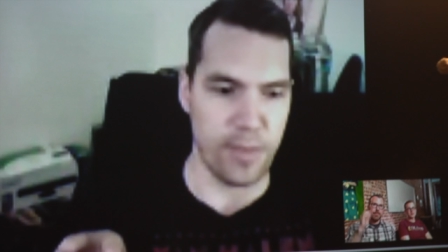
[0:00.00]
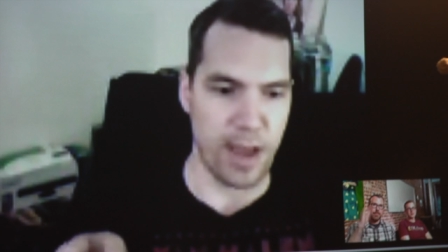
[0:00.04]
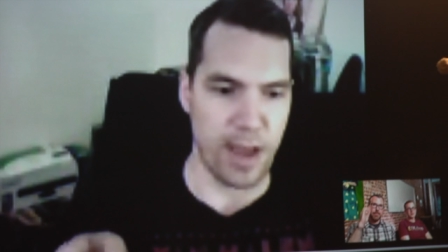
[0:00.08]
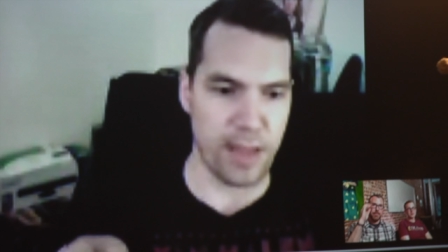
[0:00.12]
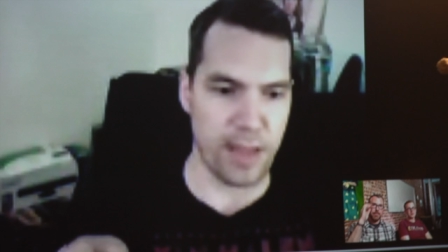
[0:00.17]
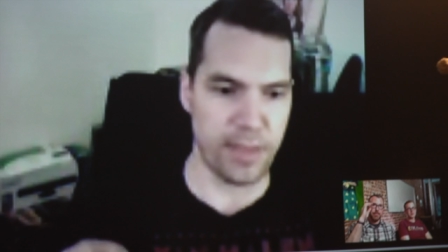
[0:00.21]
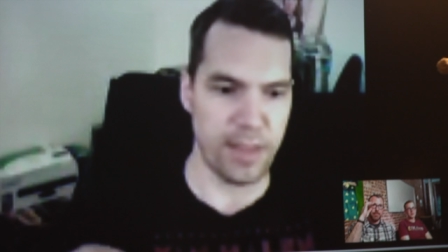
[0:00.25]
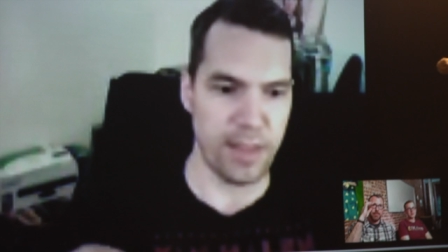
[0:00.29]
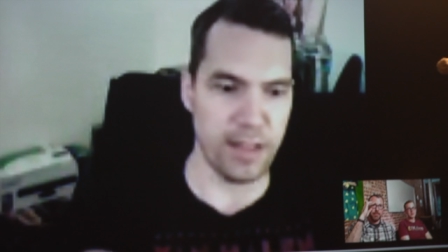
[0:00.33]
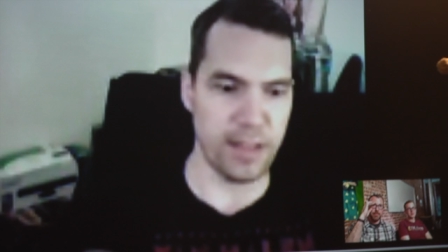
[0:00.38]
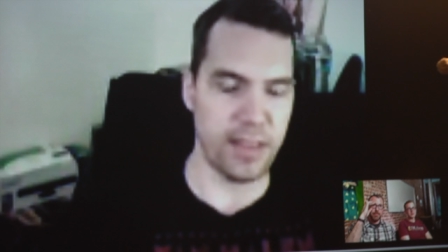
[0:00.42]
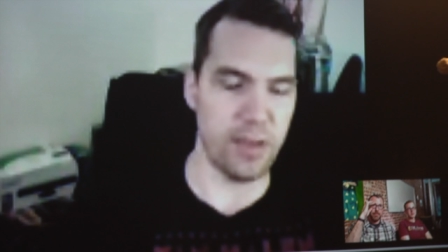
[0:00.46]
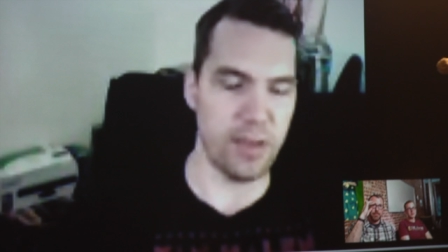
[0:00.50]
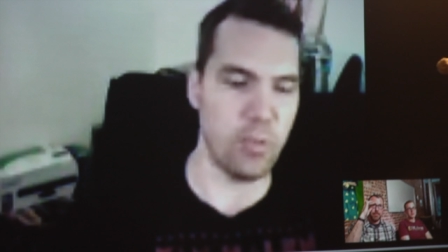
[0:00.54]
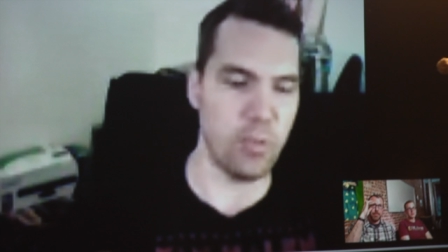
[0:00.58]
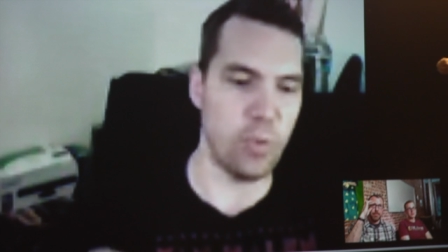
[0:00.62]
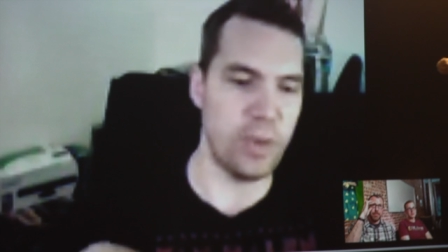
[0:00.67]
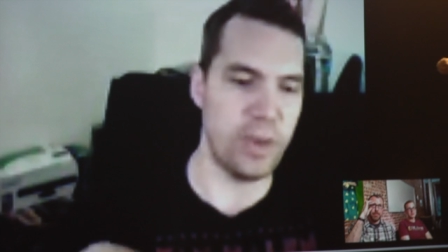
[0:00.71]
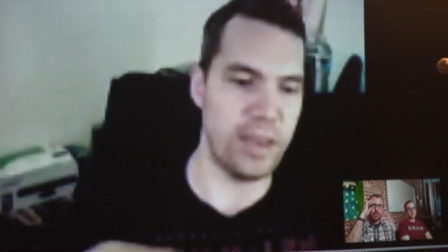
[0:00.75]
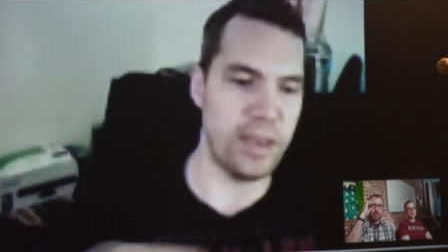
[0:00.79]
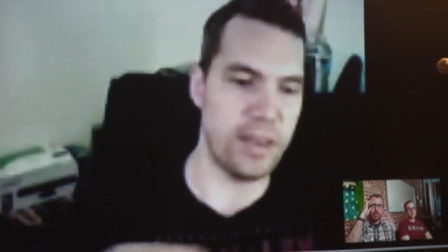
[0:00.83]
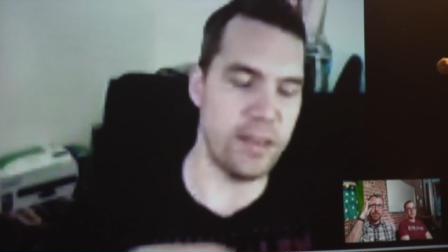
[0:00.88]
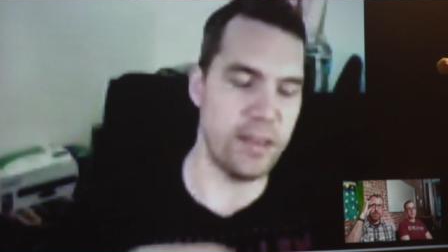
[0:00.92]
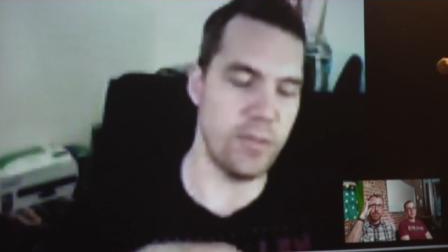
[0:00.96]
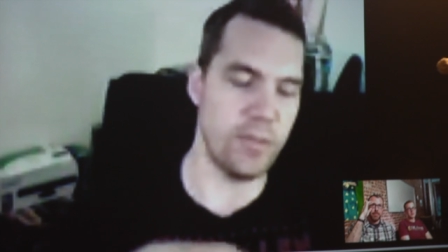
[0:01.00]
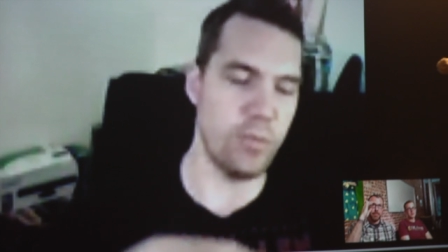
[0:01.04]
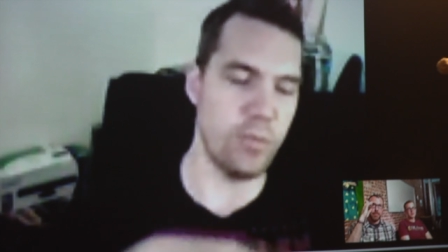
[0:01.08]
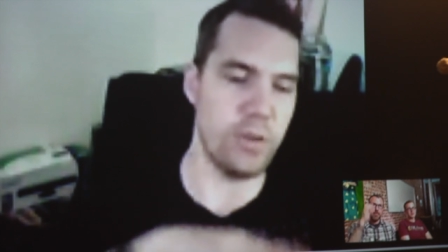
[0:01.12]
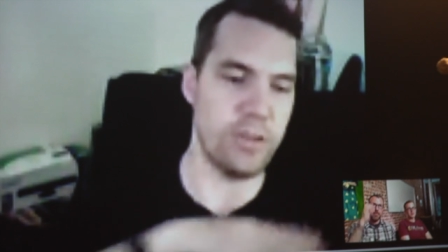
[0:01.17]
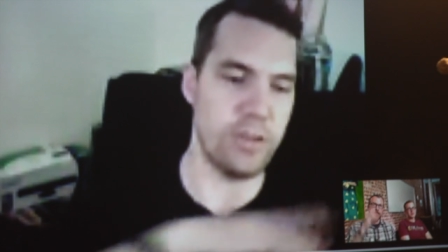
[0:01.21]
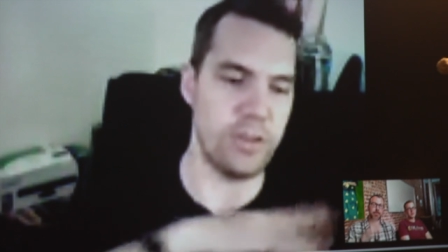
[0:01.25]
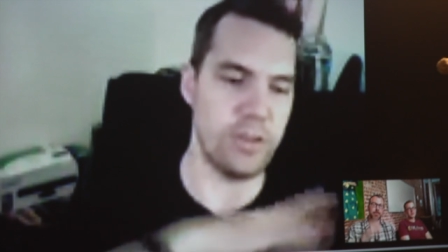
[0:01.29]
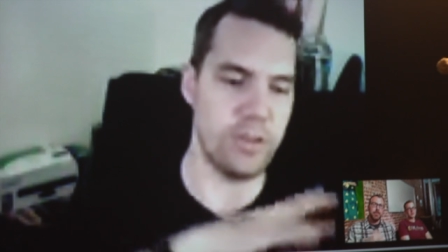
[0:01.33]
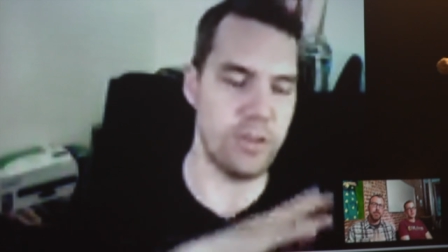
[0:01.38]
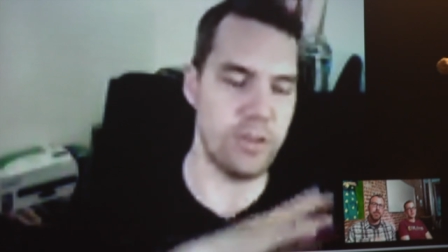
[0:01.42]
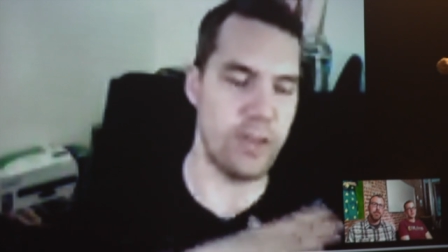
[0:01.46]
I think that we,
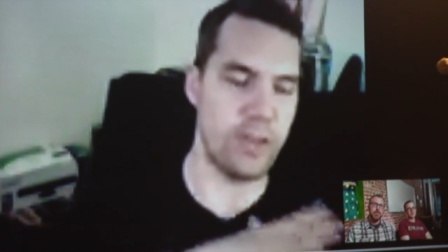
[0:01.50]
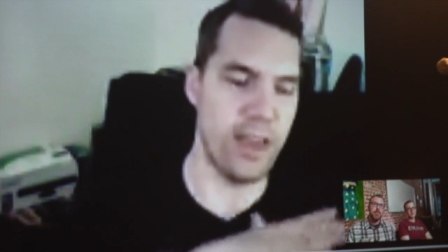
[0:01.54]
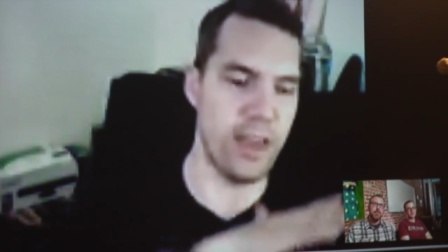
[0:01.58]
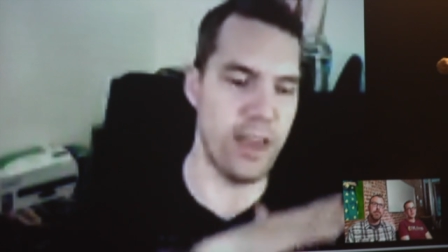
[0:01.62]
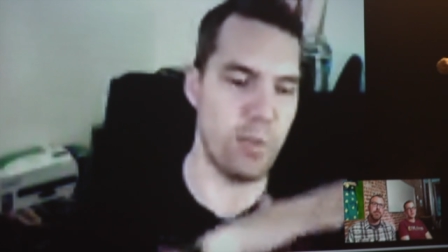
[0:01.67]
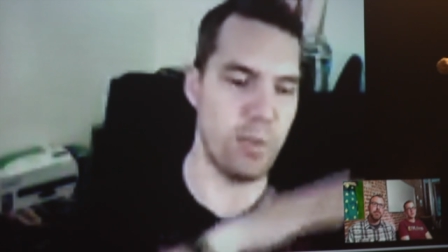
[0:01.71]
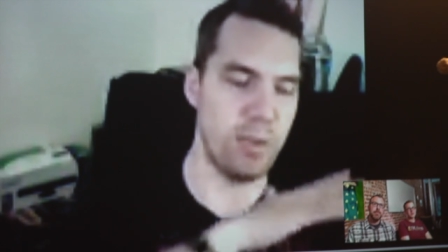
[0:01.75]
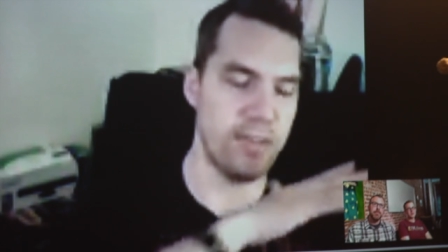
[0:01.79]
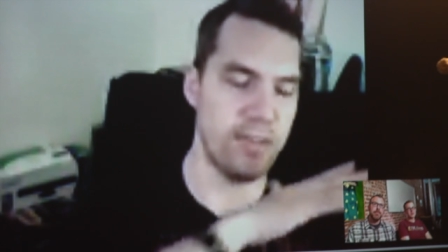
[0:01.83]
we shaved,